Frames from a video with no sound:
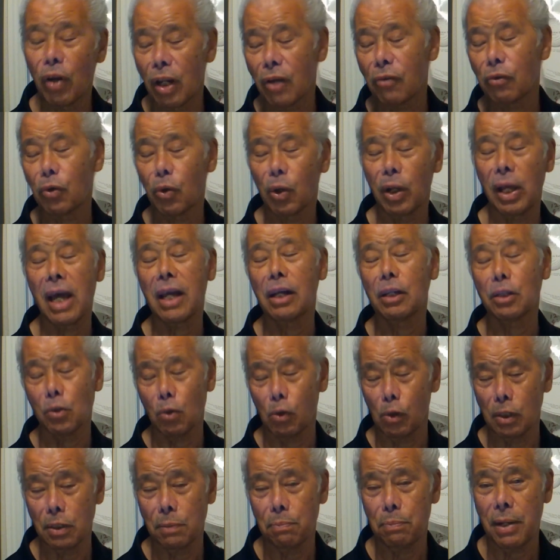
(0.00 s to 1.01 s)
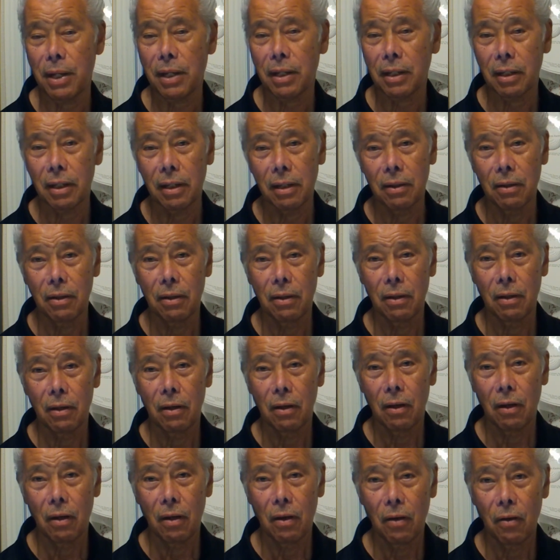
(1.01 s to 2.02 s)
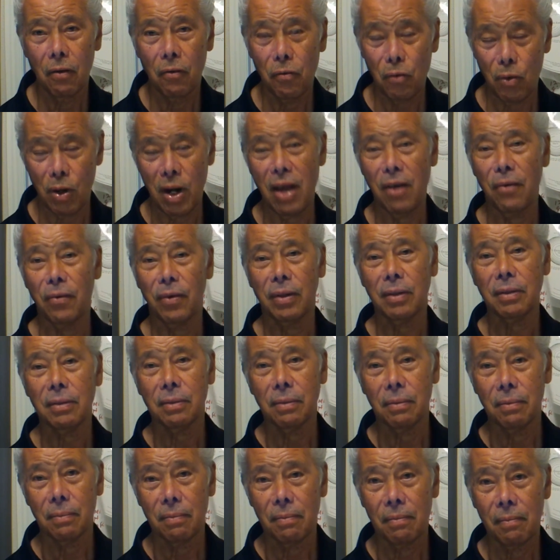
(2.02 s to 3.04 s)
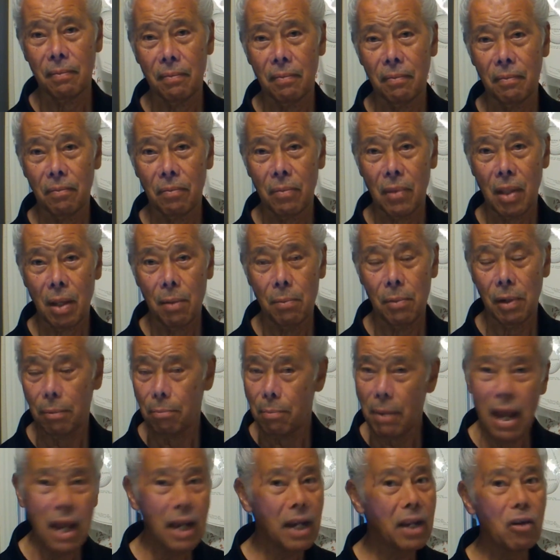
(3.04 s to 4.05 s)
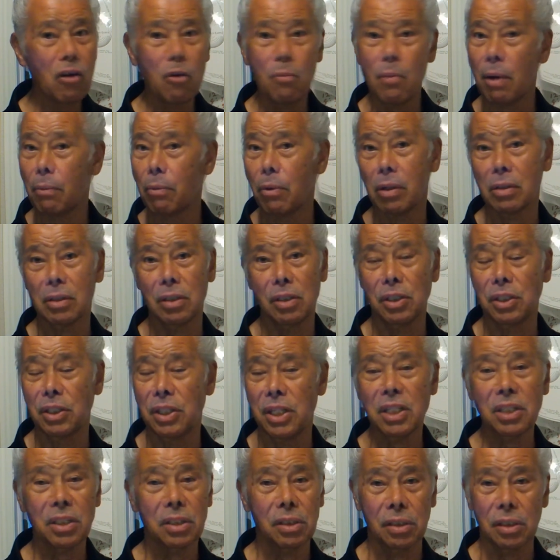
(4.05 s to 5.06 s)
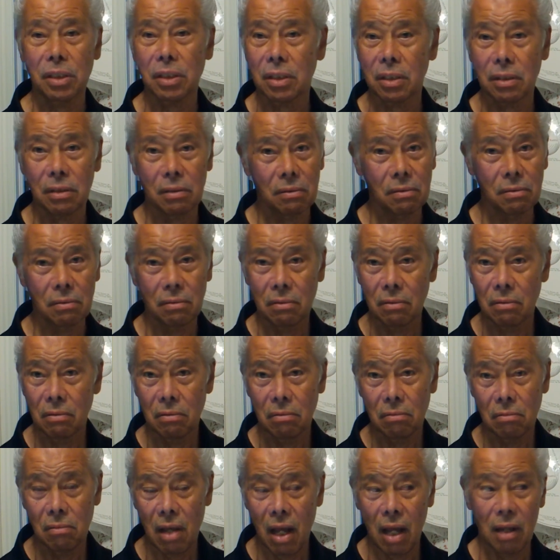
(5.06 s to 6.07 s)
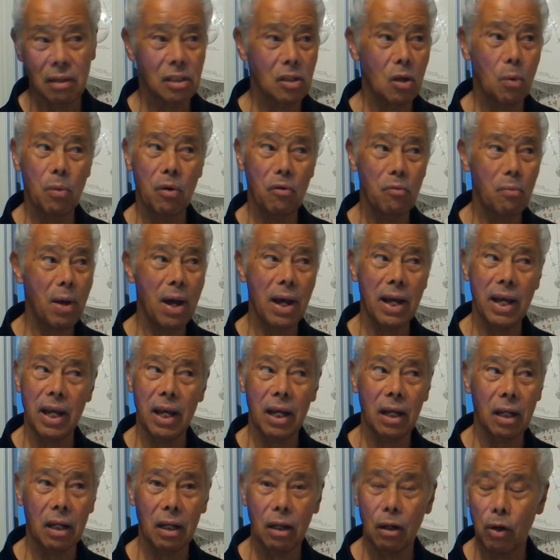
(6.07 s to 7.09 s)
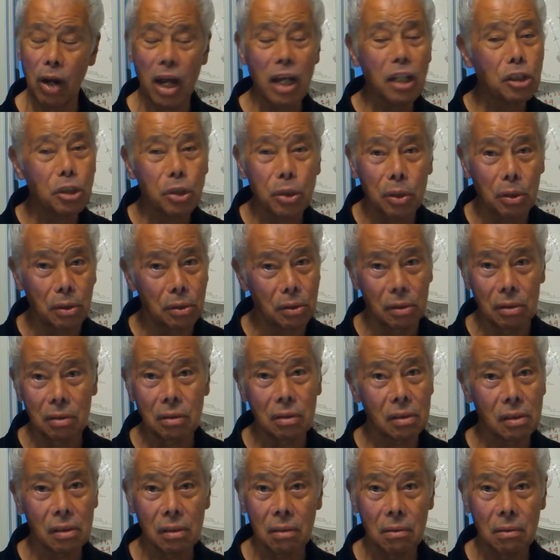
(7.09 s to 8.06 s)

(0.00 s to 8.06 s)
live together, so to speak, forever. But many of my brothers and sisters, and some of my grandchildren,